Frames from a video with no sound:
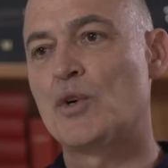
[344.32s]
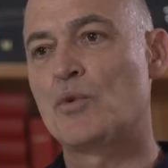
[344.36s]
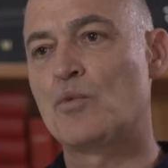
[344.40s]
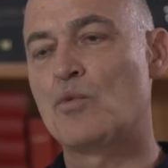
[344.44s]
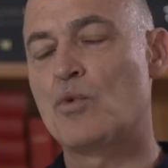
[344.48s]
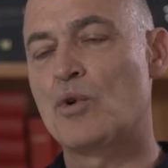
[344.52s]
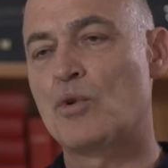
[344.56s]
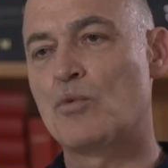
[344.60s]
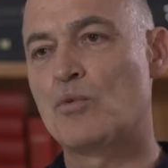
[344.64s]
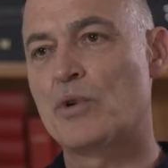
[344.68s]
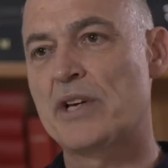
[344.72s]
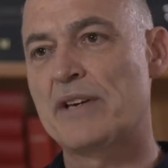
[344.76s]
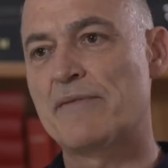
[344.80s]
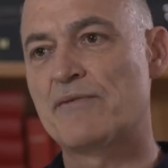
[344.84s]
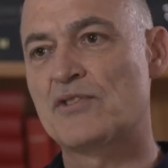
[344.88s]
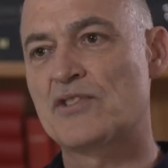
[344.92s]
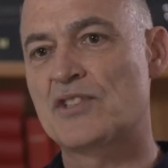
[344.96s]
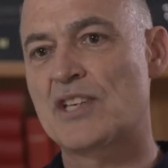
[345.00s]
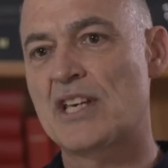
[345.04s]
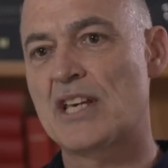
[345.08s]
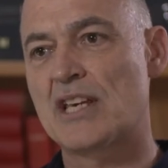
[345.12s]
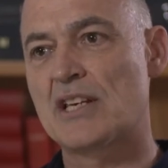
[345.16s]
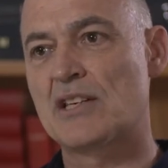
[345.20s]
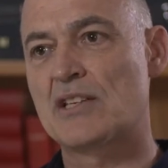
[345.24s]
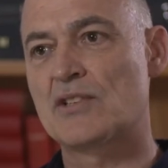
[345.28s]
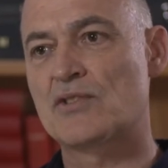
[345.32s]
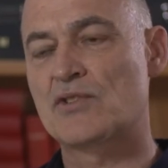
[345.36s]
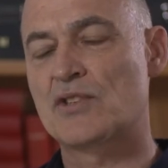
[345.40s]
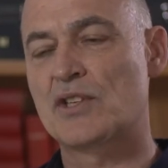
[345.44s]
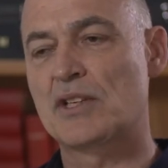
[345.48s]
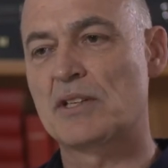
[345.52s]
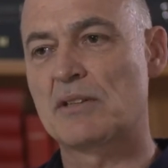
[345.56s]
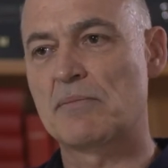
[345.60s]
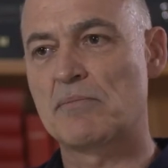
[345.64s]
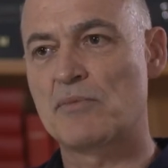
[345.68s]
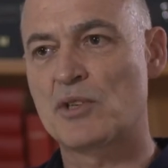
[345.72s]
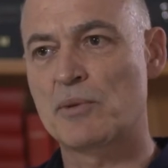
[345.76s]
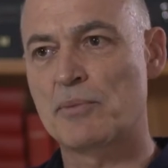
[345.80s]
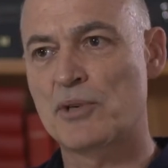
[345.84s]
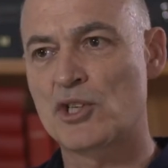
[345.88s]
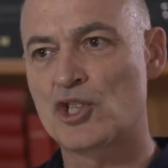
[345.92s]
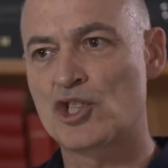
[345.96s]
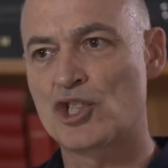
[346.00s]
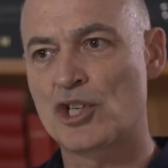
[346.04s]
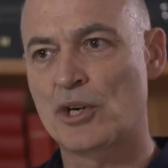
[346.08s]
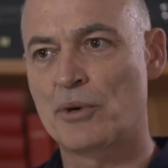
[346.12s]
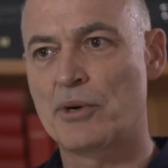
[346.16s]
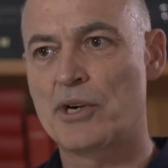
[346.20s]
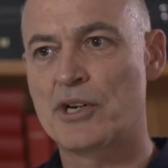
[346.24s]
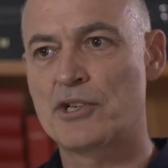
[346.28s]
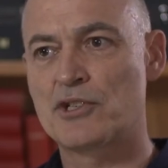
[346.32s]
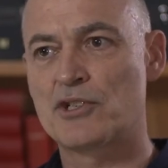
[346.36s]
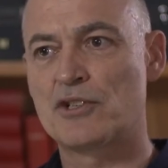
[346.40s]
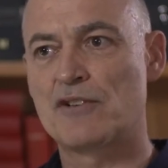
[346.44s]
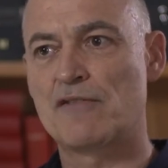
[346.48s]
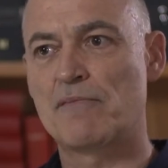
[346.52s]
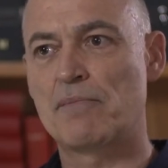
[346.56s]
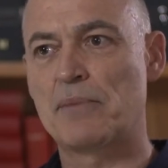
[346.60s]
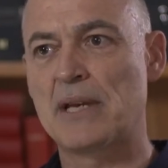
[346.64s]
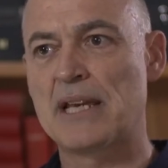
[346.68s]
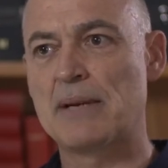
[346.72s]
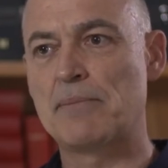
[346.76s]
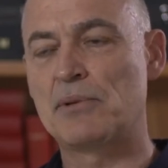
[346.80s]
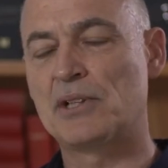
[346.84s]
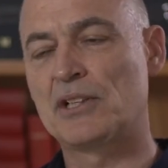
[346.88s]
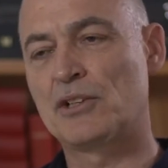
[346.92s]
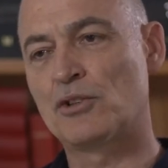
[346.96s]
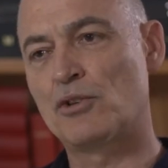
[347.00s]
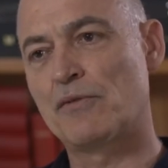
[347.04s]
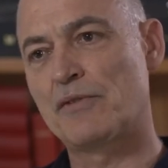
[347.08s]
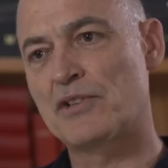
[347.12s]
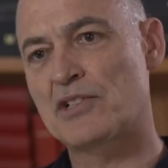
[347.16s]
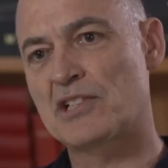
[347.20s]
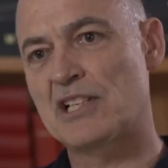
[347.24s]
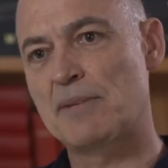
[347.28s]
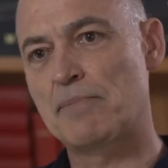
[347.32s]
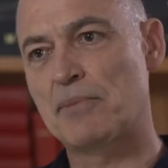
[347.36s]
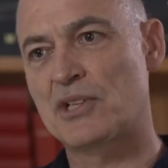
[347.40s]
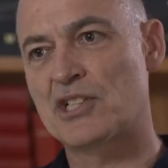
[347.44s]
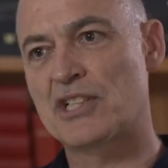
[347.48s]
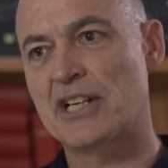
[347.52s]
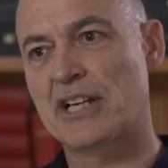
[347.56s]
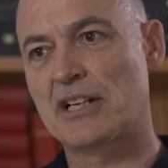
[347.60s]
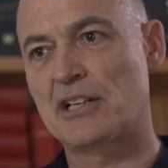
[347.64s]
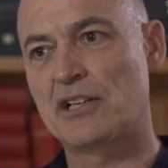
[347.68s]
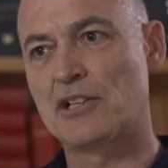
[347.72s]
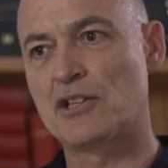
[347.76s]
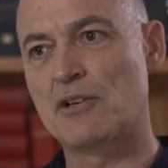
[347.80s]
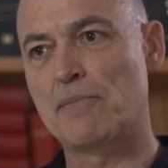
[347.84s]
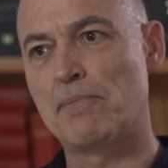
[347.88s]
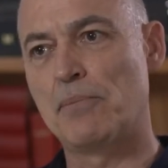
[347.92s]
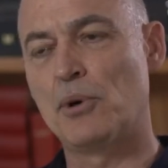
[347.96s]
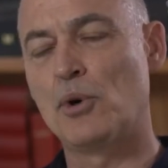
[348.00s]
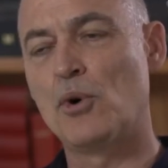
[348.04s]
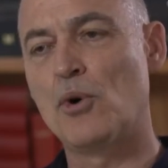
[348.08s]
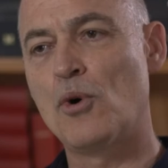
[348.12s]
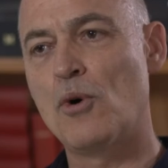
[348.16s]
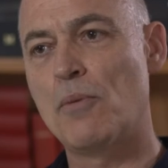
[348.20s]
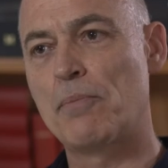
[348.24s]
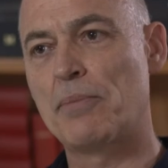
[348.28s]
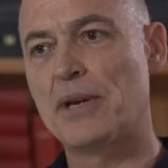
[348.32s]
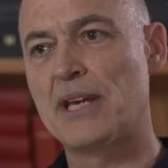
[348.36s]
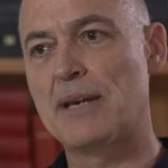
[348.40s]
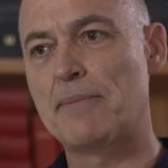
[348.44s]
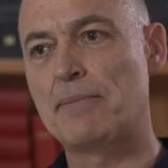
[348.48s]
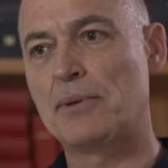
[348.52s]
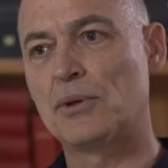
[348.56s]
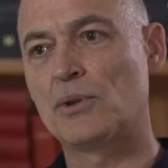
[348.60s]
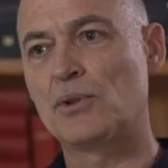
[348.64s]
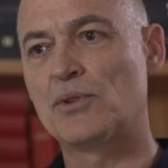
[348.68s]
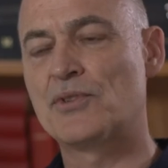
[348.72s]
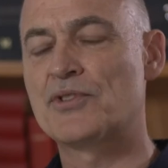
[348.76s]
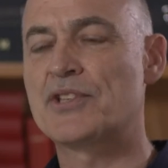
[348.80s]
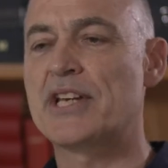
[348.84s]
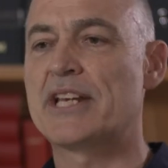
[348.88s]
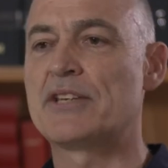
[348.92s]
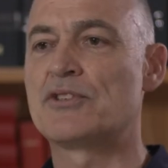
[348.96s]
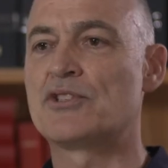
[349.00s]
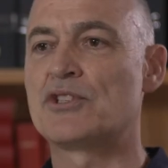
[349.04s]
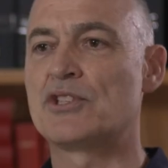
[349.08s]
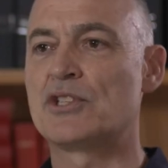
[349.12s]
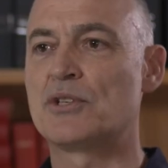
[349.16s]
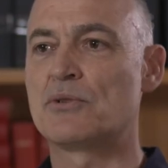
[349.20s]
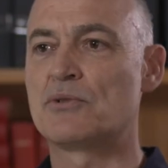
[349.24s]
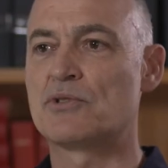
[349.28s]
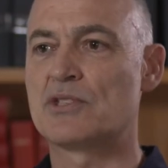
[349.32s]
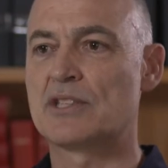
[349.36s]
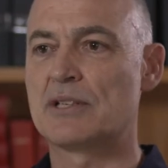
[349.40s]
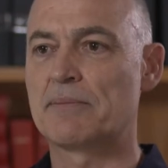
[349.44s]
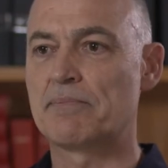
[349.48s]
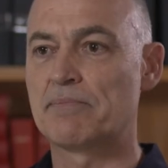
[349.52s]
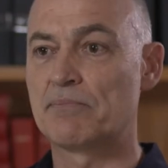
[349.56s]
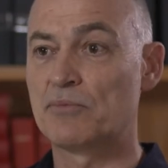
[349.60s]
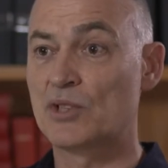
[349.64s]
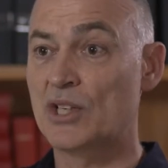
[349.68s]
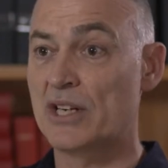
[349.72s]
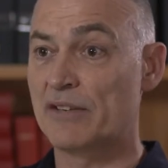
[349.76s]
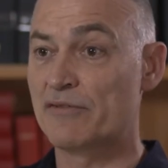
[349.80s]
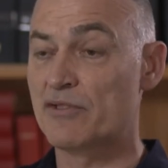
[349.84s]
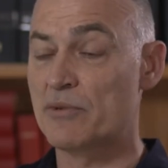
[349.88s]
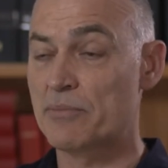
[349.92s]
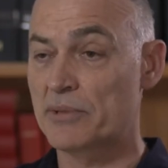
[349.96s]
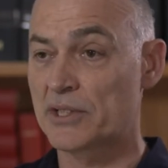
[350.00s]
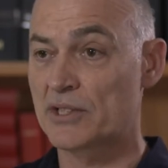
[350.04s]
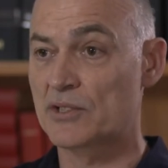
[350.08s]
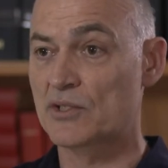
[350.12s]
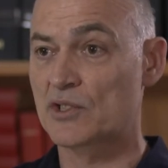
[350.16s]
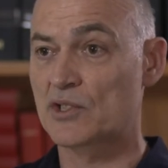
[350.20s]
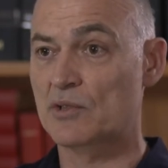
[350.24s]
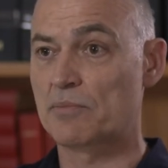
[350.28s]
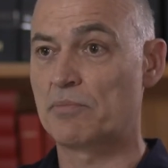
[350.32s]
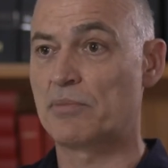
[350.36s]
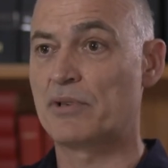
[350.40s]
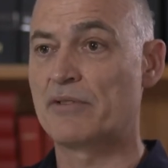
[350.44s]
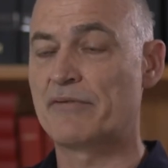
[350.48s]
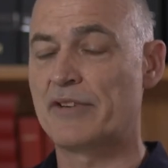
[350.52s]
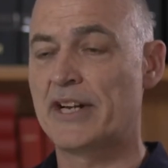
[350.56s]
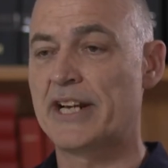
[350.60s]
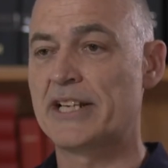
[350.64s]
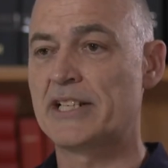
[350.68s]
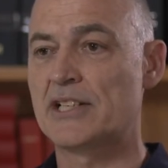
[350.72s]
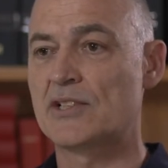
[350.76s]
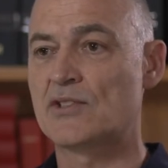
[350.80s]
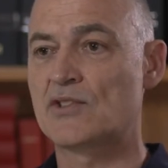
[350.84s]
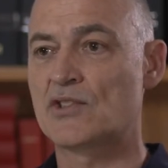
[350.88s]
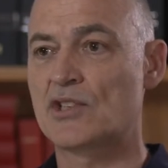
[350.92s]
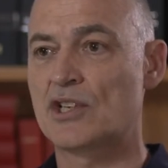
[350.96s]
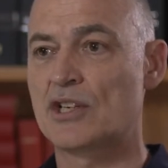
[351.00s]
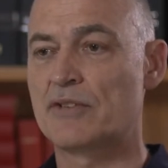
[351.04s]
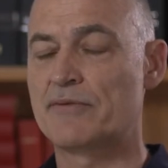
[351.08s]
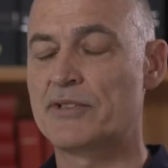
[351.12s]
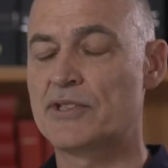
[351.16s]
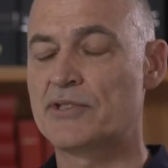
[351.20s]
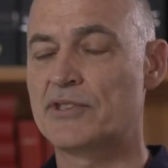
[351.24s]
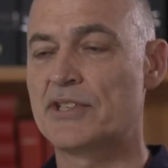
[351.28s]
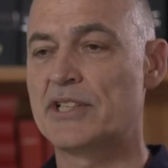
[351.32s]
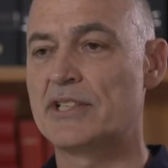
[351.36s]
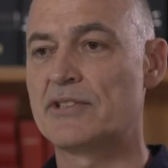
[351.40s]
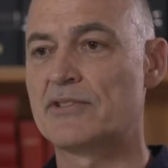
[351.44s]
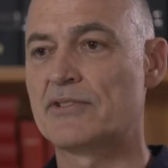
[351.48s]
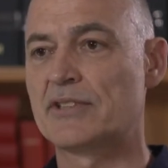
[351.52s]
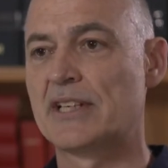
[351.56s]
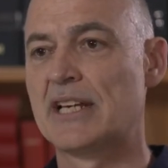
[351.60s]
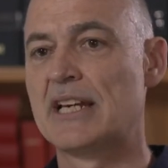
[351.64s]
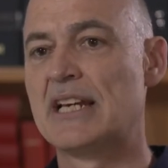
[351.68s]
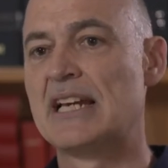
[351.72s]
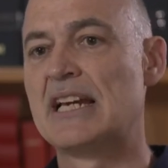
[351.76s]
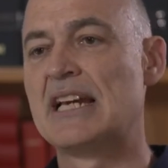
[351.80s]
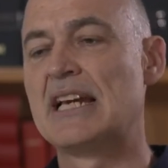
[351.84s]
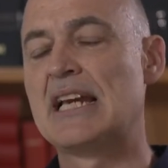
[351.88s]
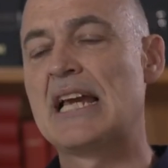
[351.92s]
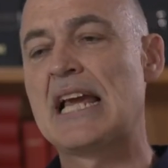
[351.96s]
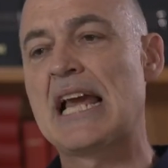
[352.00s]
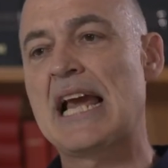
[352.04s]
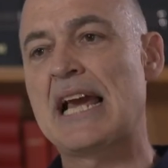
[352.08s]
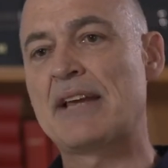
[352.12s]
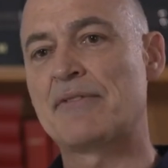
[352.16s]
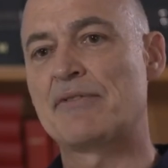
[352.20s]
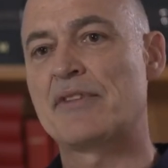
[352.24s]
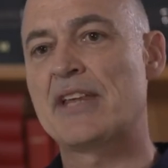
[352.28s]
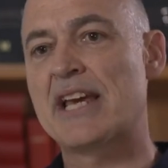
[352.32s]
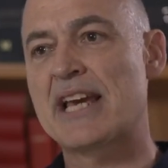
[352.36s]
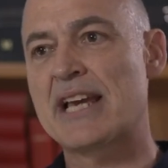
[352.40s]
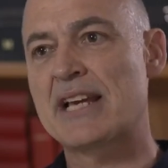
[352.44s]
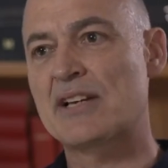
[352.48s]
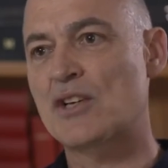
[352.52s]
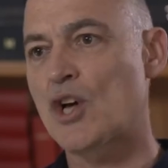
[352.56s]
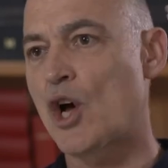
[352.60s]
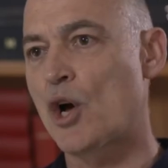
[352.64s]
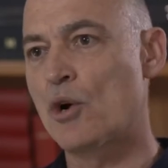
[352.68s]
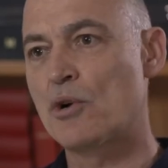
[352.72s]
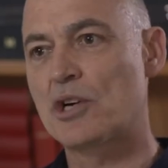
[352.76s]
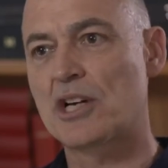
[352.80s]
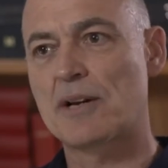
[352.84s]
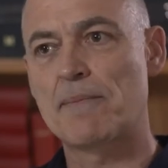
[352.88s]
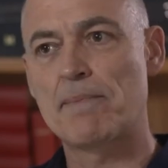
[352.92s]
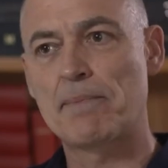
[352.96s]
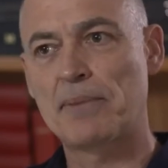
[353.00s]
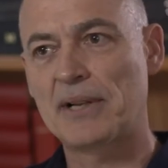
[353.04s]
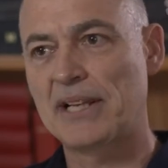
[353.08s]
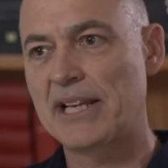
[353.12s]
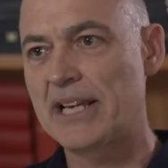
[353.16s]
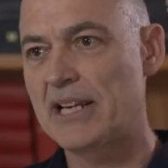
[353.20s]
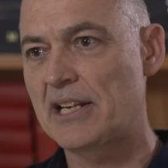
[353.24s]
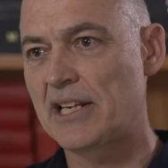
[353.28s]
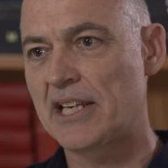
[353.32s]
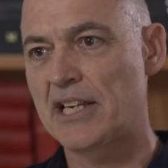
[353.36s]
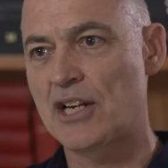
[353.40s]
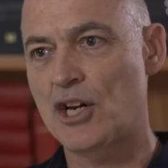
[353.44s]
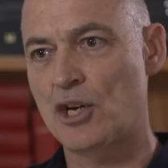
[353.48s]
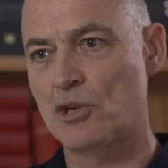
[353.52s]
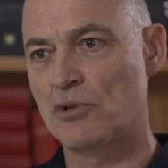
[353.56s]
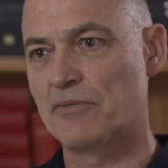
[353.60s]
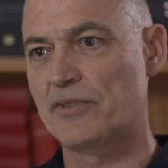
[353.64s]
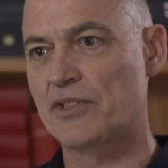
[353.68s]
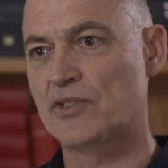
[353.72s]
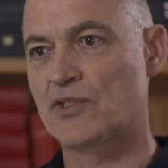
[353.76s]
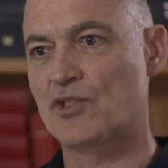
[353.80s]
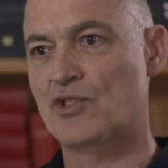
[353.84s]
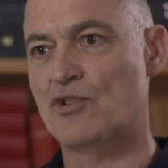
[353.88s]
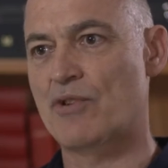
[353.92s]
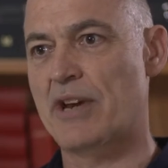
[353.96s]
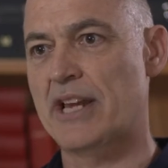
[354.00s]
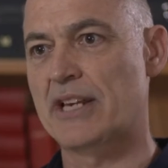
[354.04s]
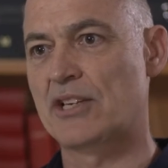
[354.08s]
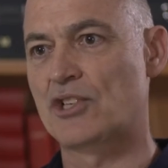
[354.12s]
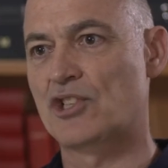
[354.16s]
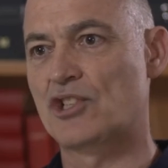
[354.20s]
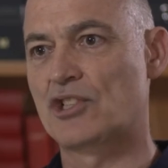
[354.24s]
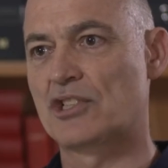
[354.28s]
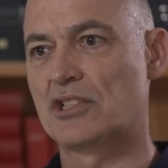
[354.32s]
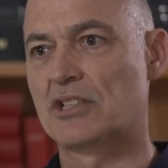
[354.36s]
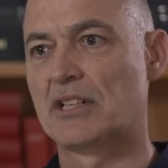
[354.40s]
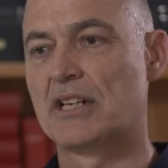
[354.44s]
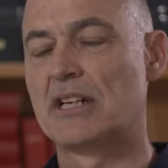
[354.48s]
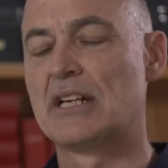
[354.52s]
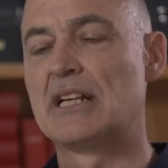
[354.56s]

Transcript: What we've seen is that the majority of people, and obviously particularly the poor people, tend to use the government provided services, and they're oh, completely overstretched.